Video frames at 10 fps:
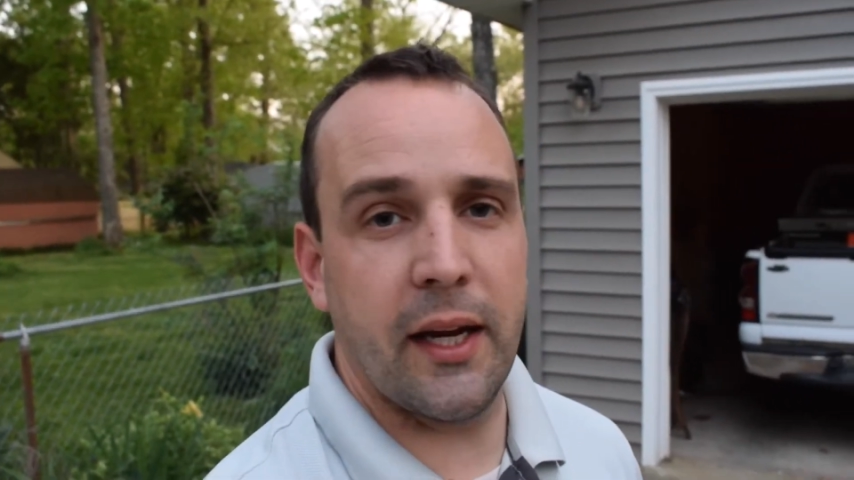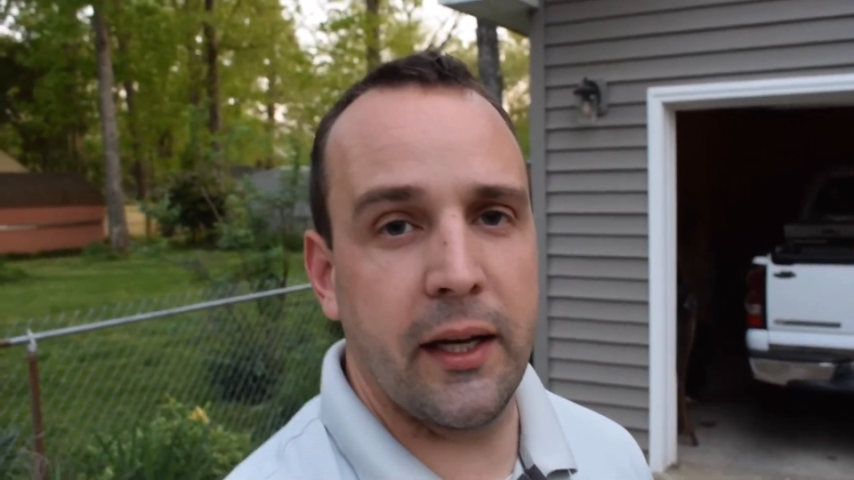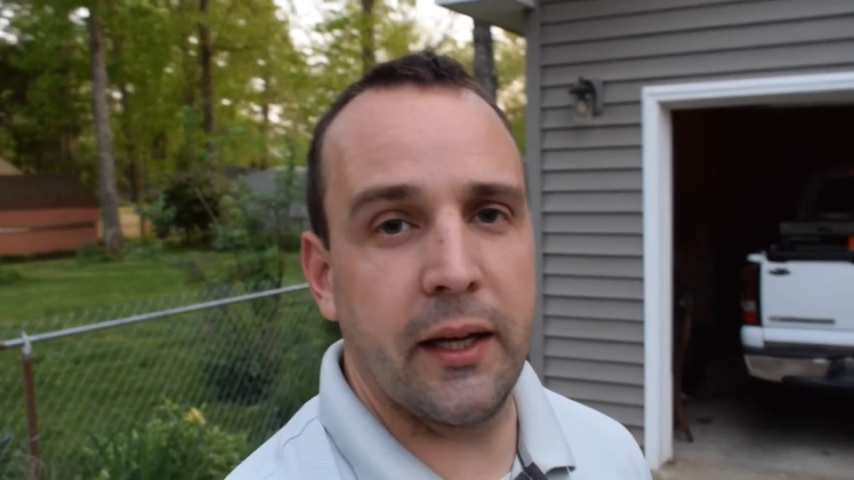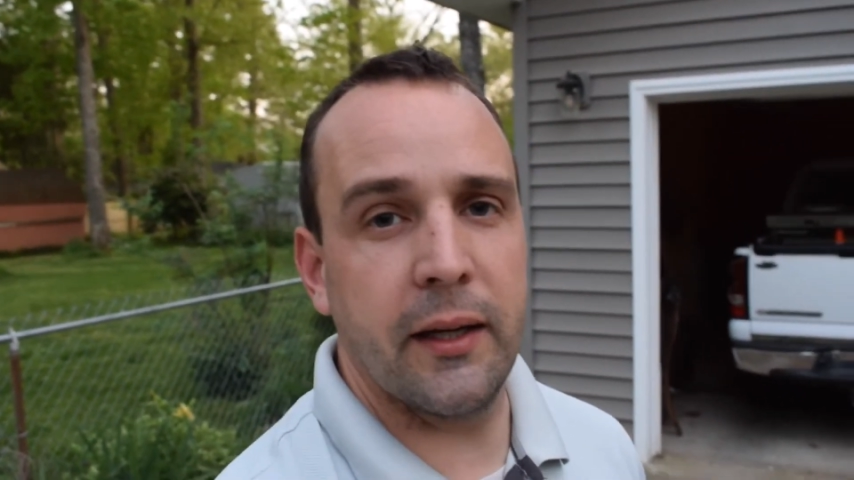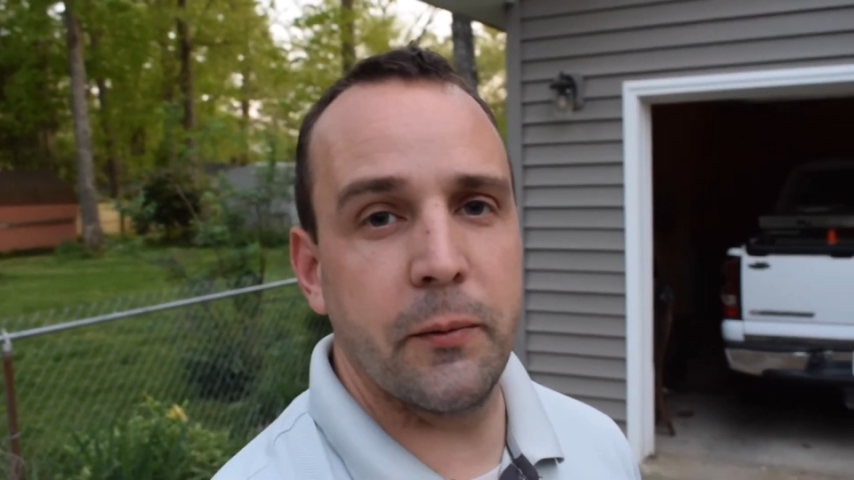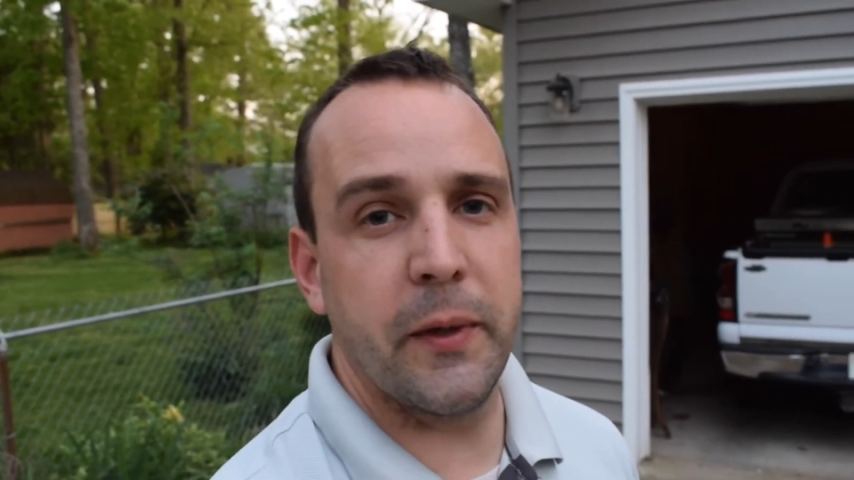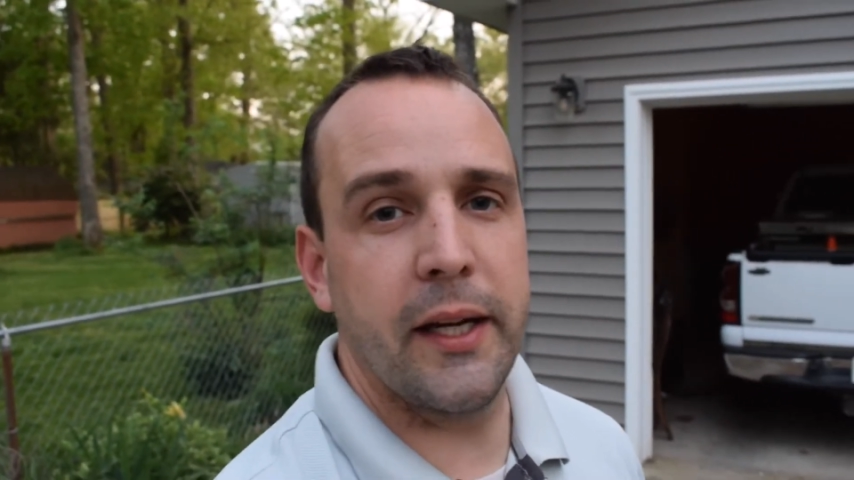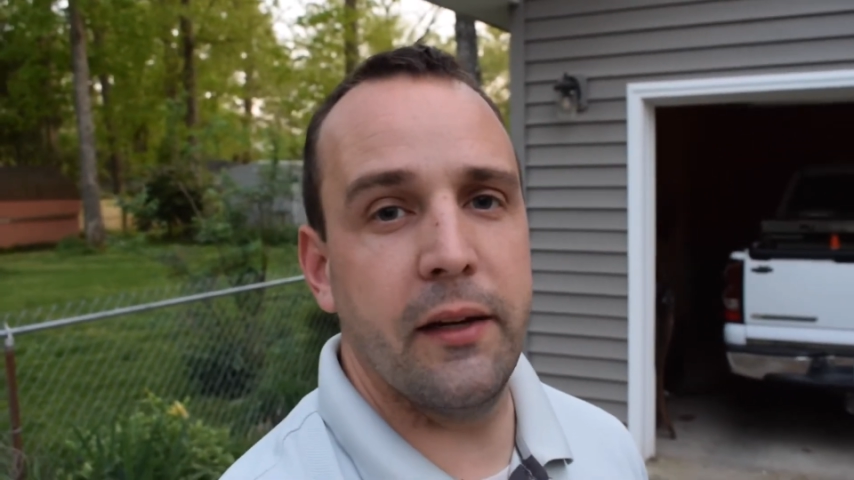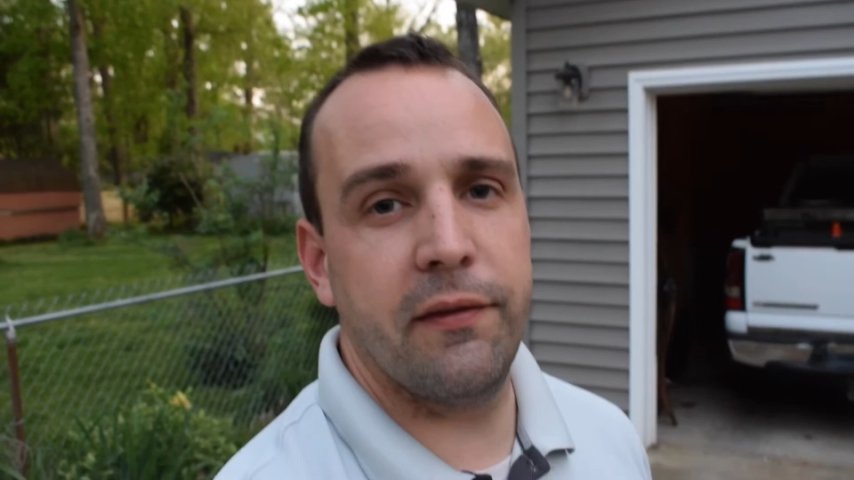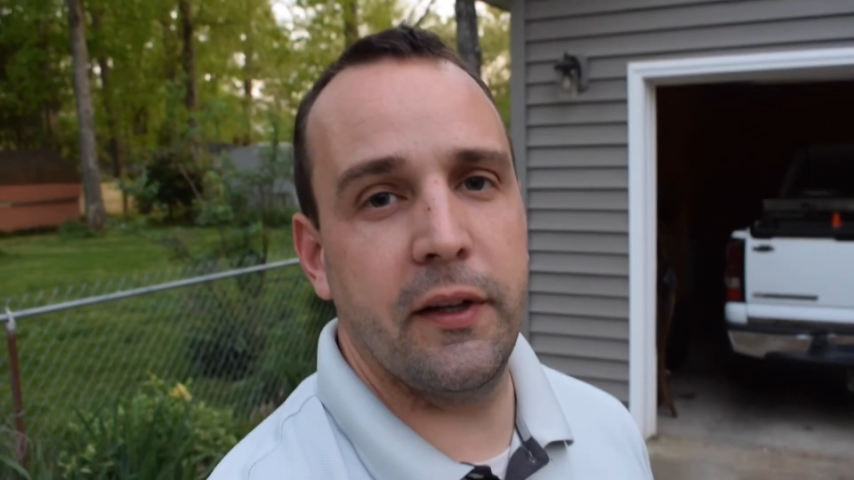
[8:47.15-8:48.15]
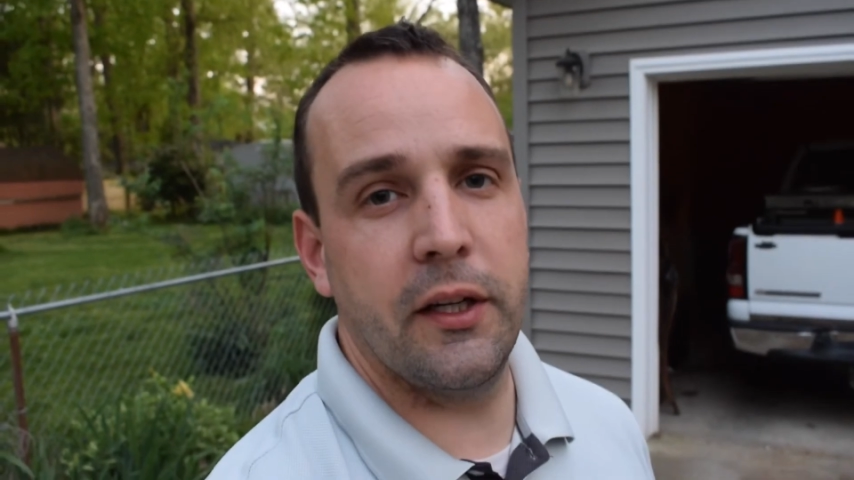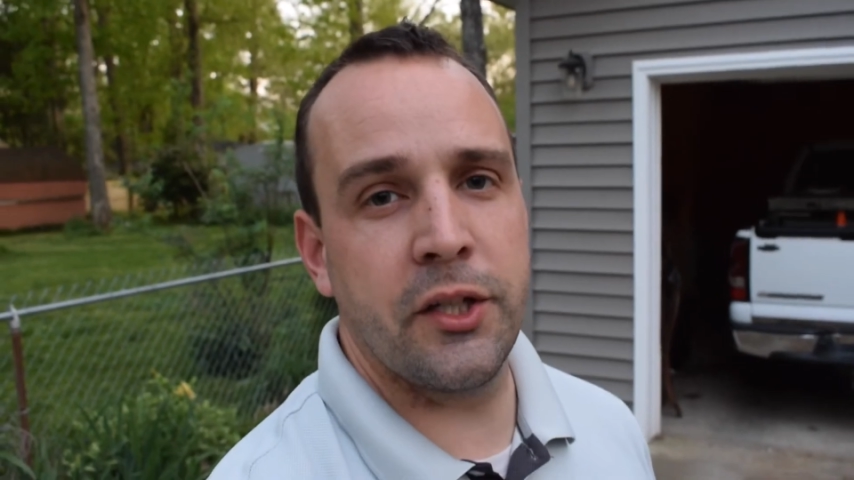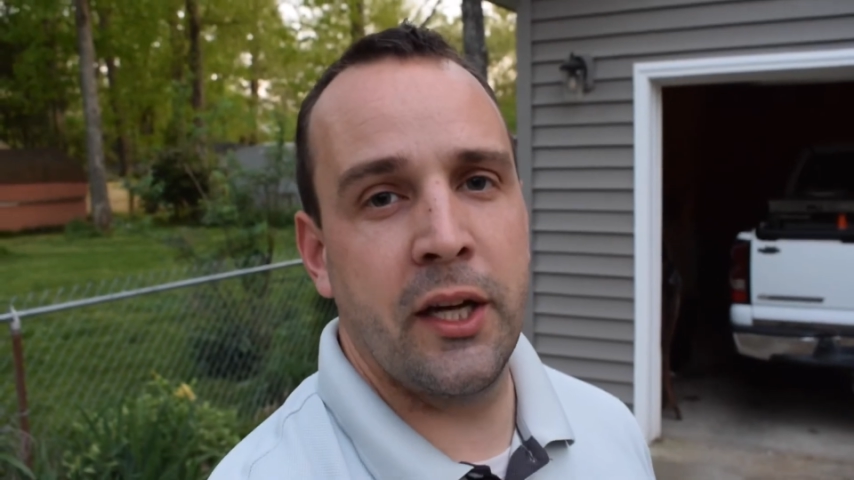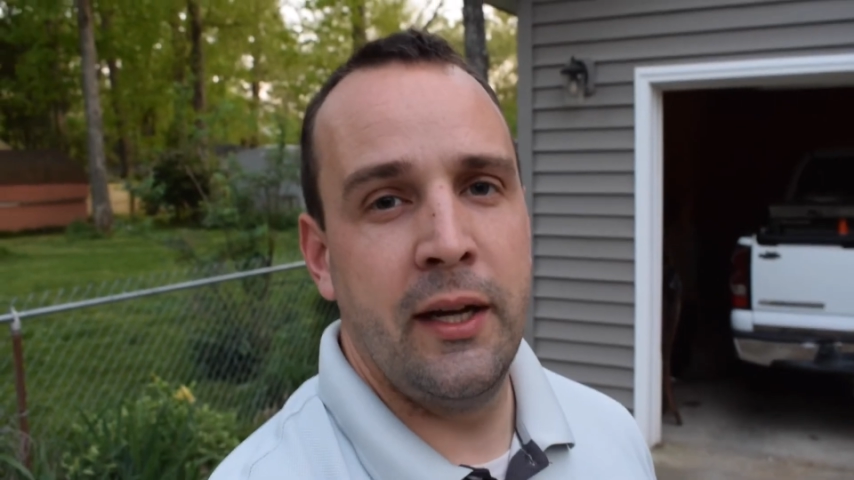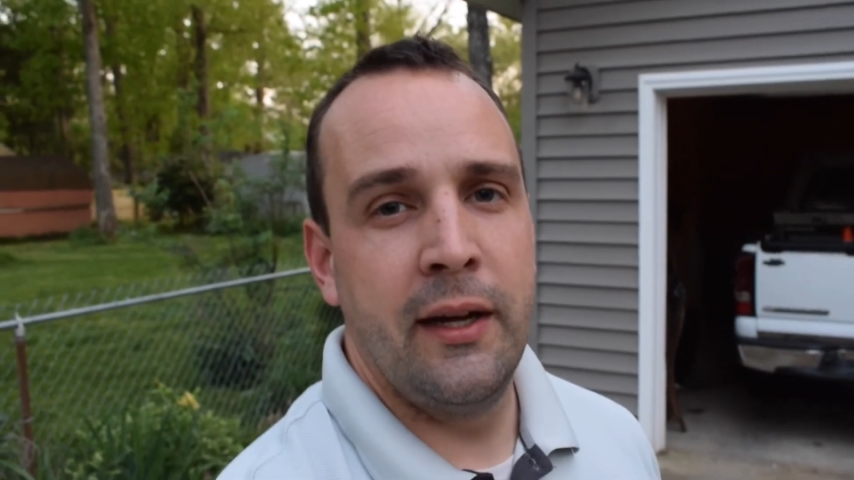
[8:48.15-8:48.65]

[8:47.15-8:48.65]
and we can finish